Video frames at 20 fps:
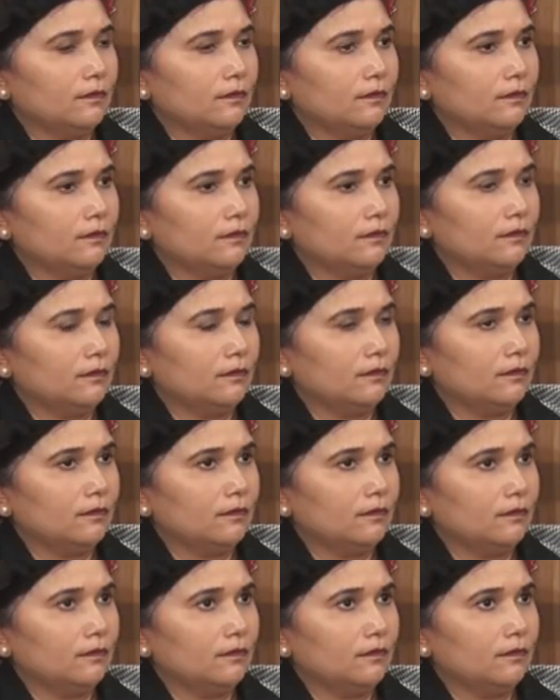
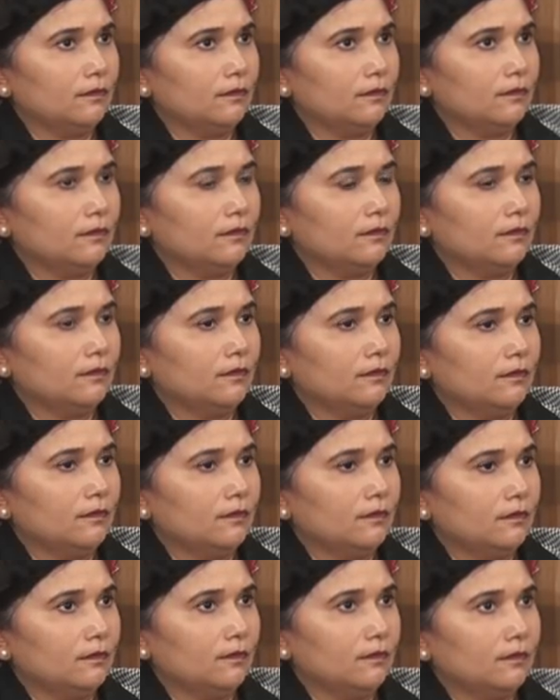
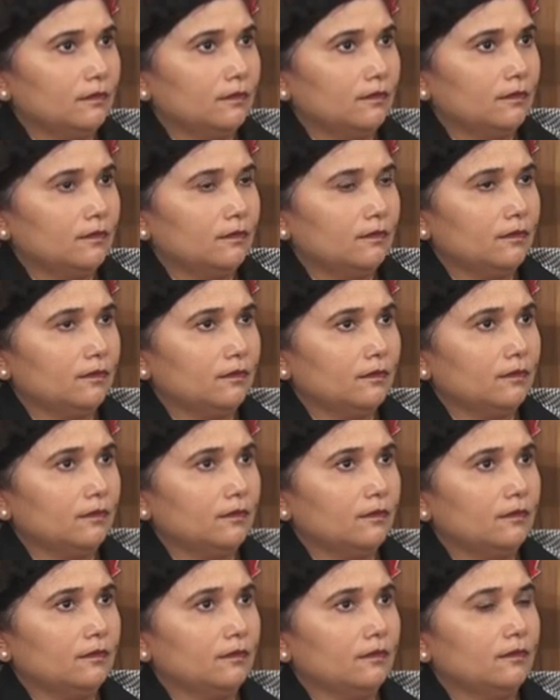
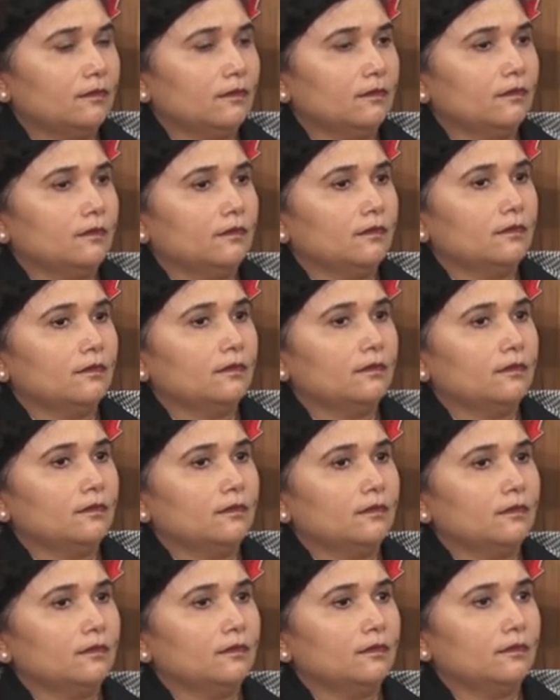
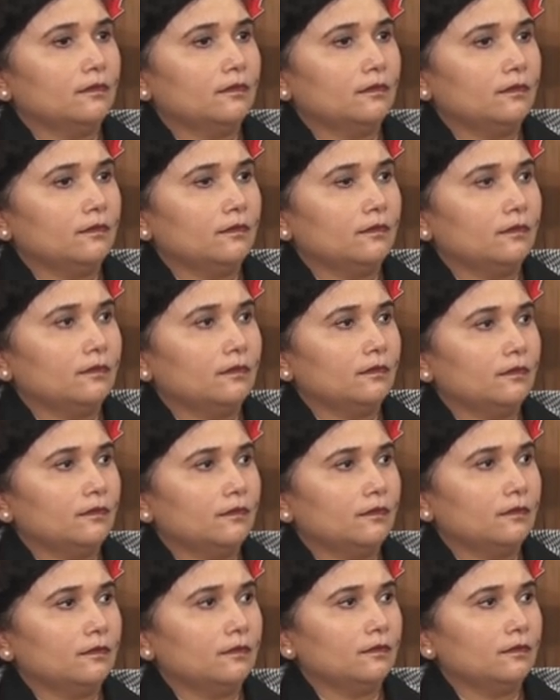No words are spoken by the person on screen.